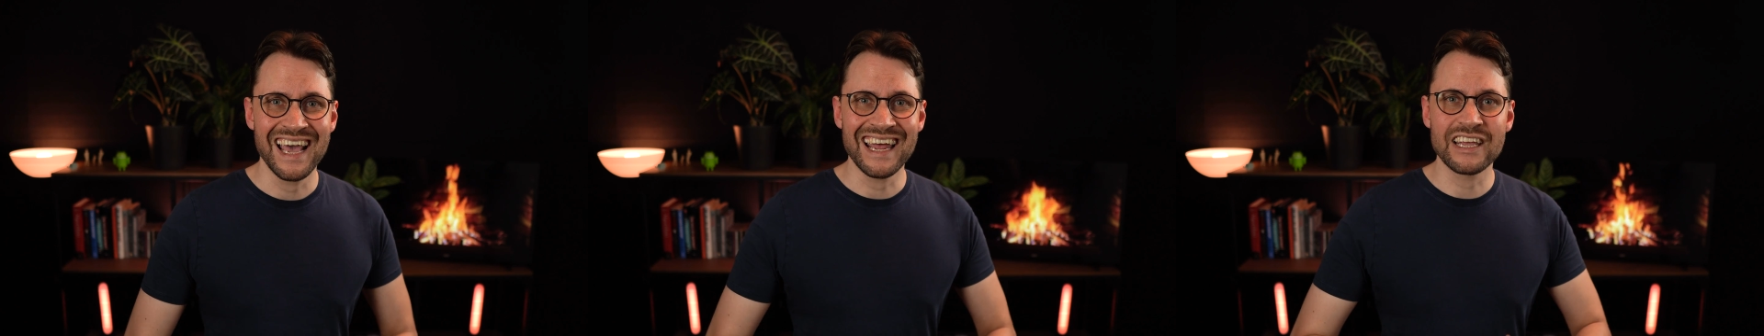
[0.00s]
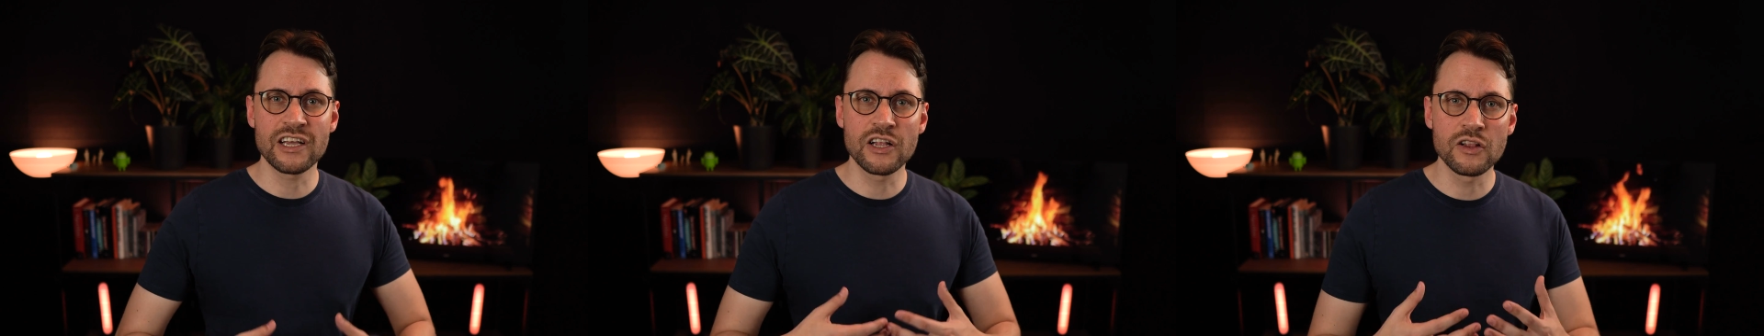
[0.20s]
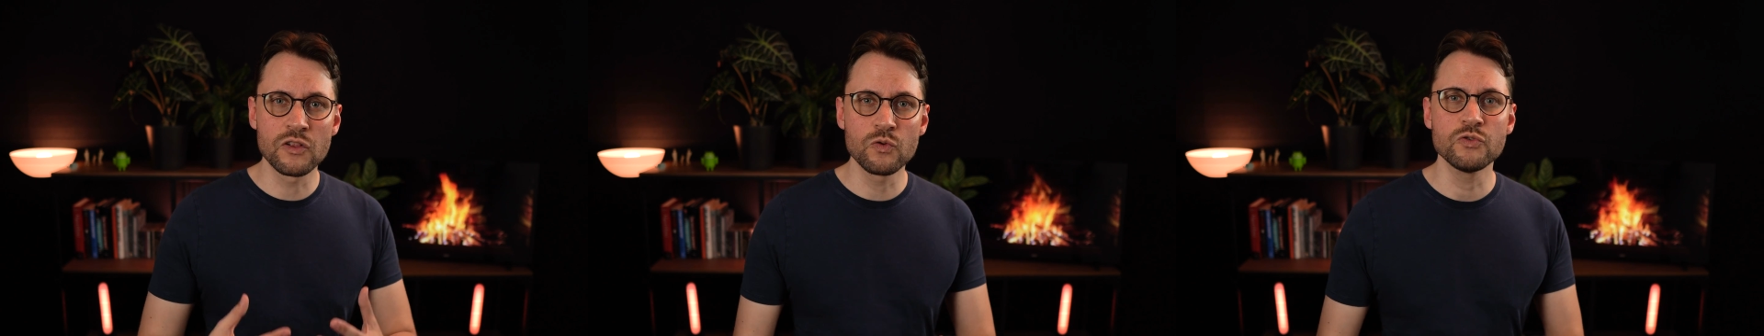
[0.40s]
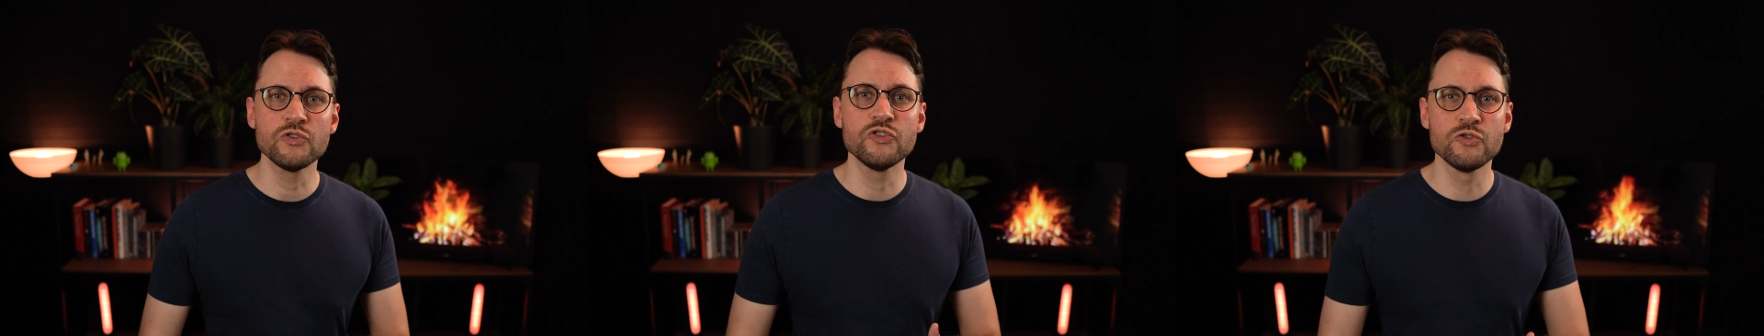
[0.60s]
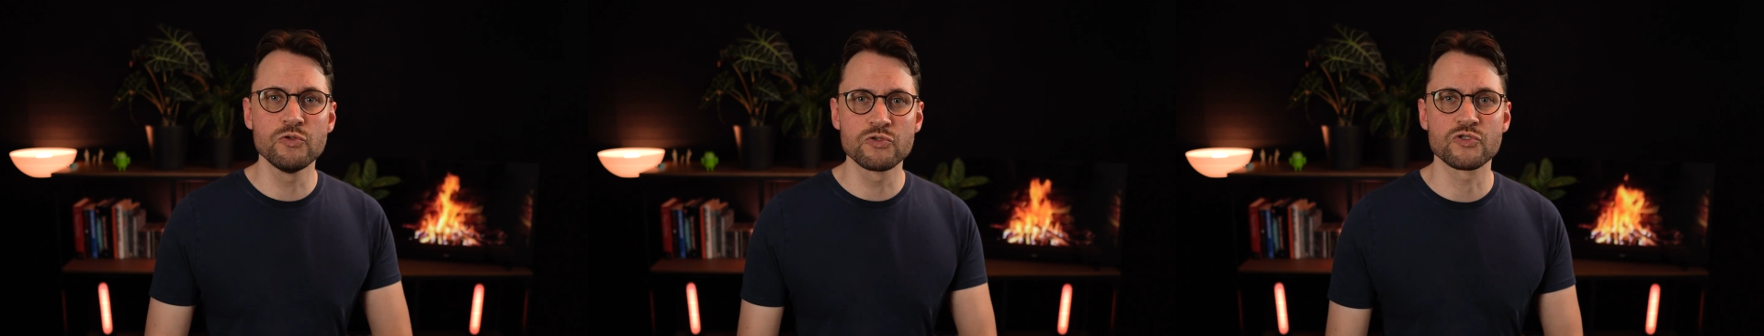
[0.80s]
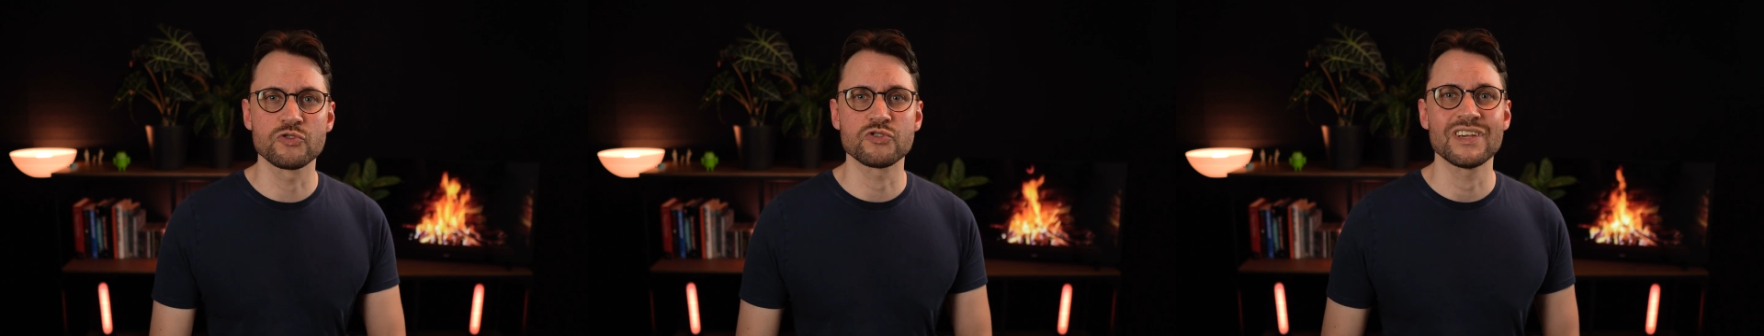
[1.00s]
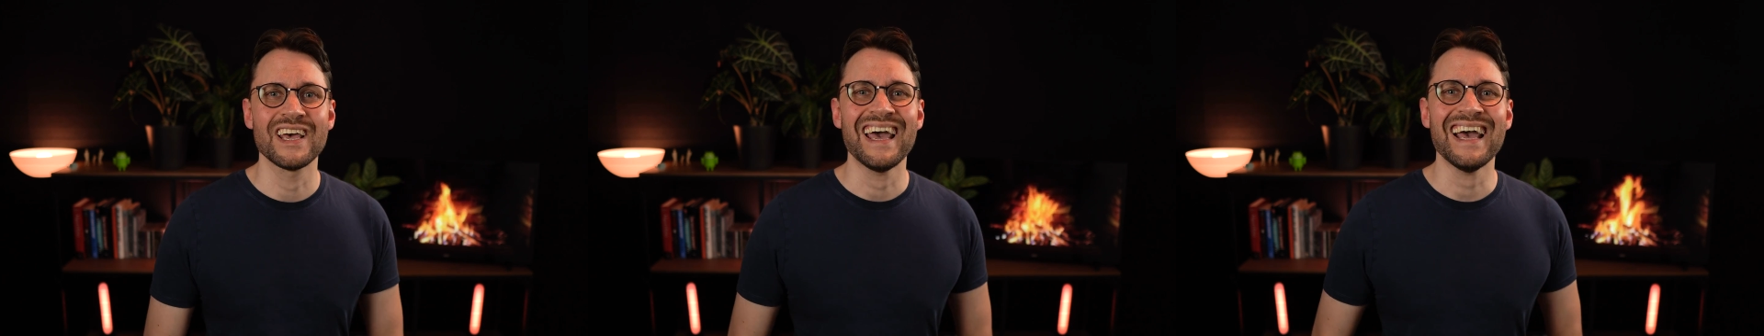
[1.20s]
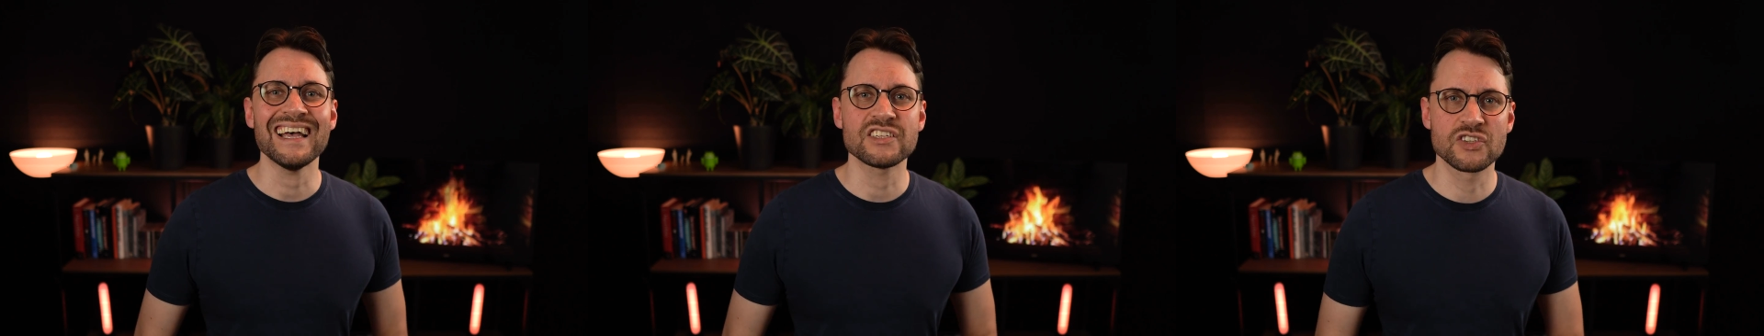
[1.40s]
and include users
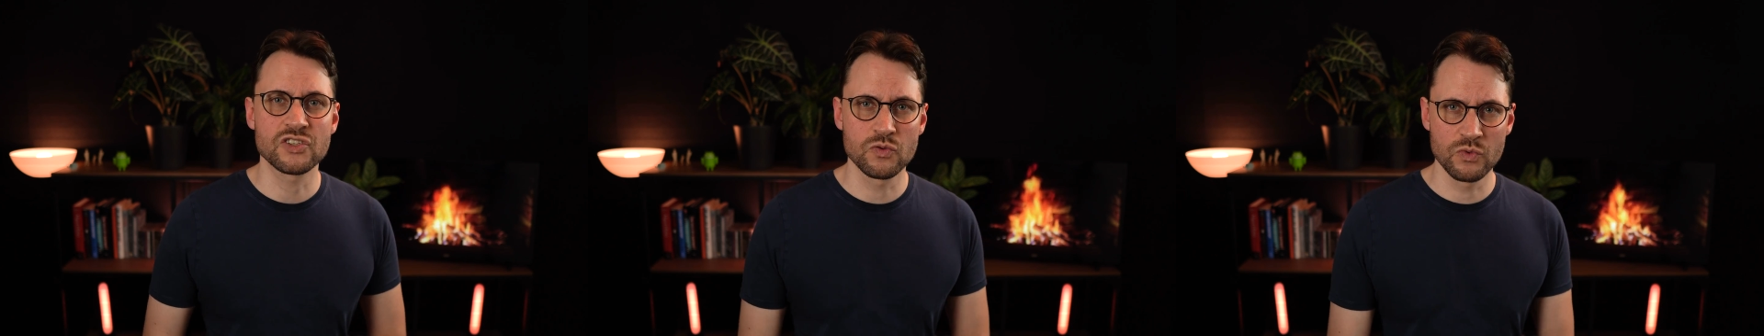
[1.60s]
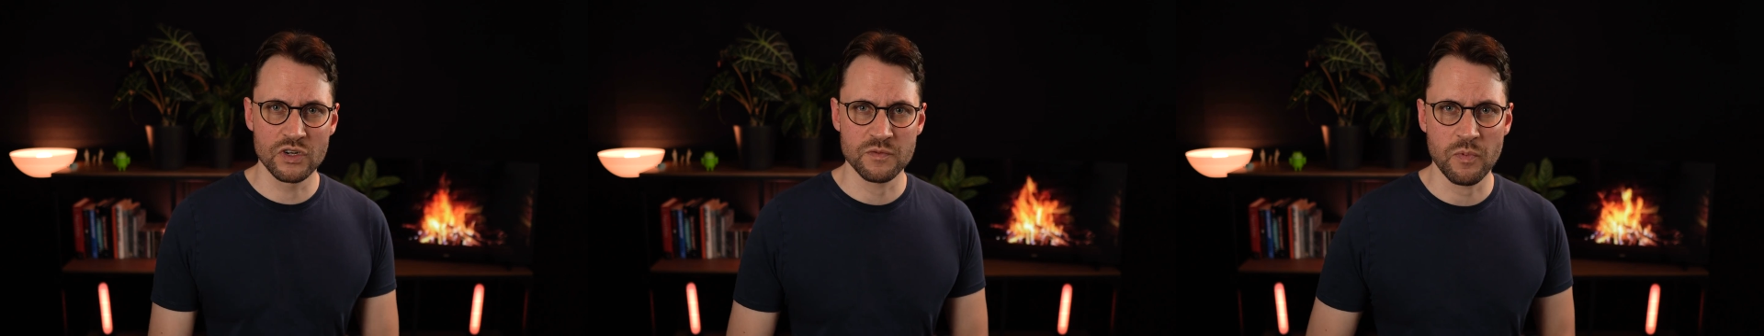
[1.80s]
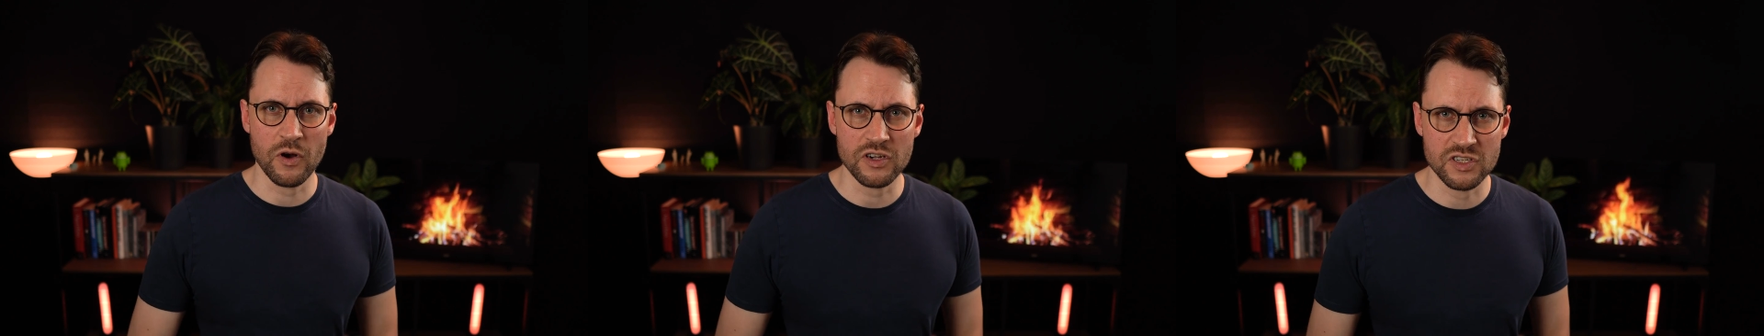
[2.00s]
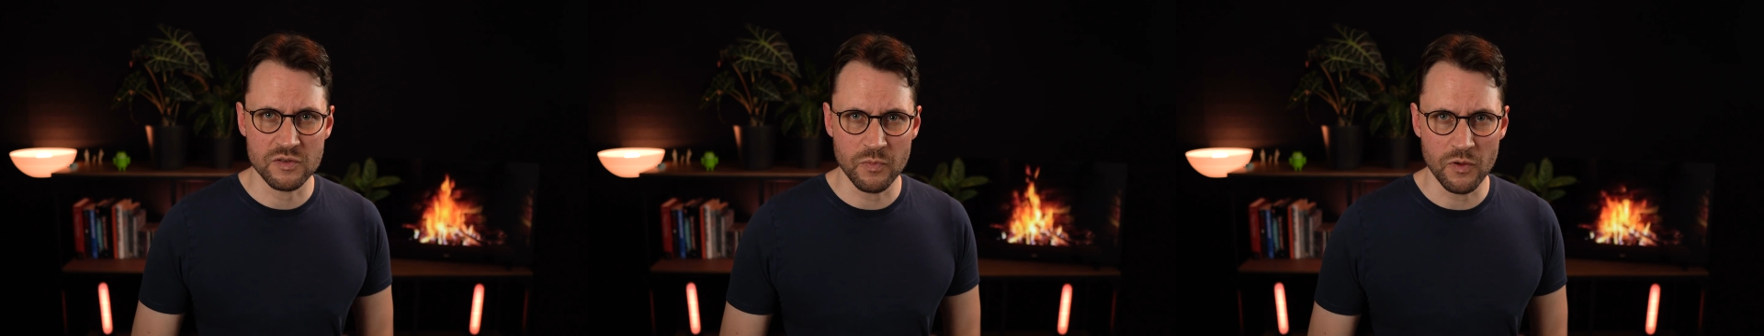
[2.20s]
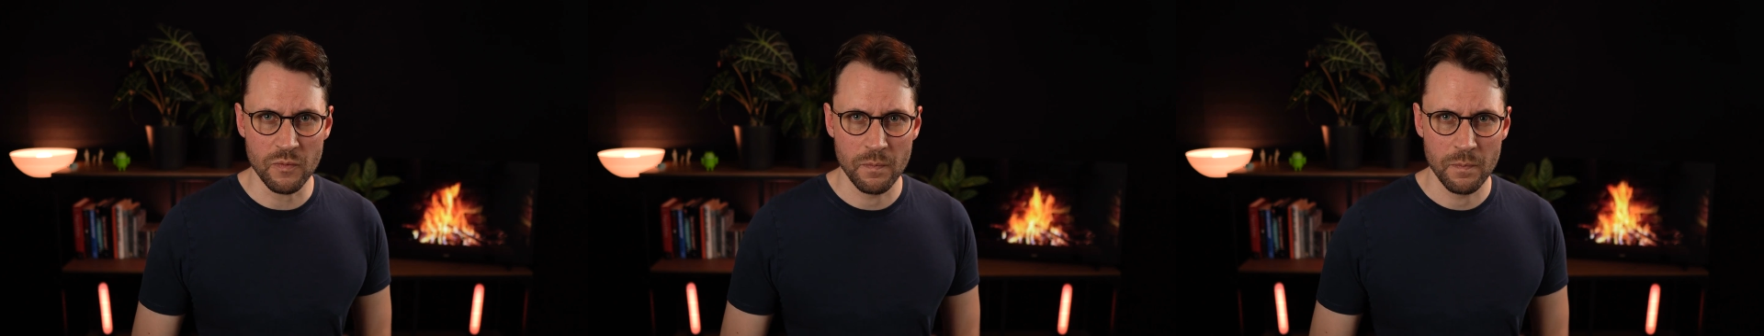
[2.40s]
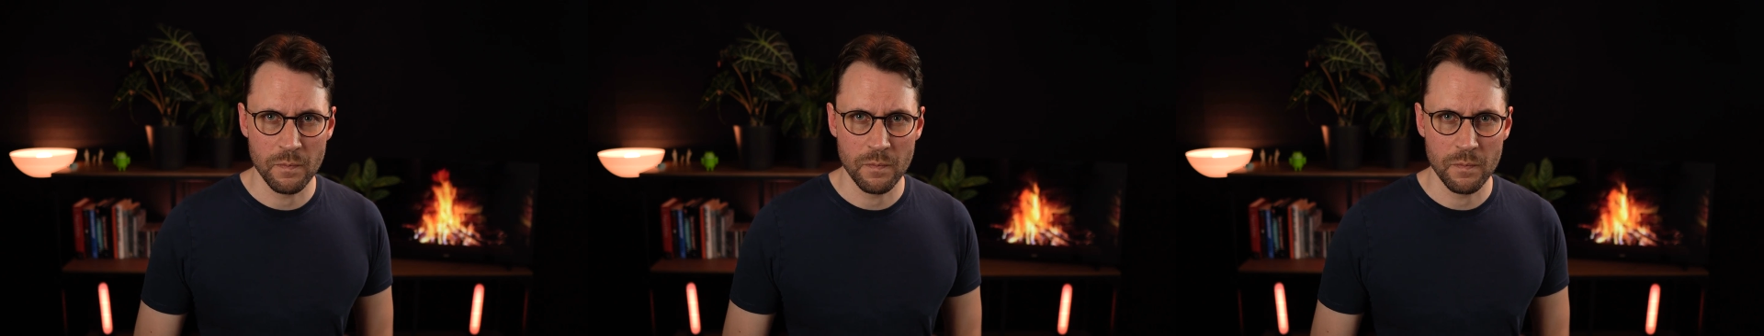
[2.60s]
as soon as possible.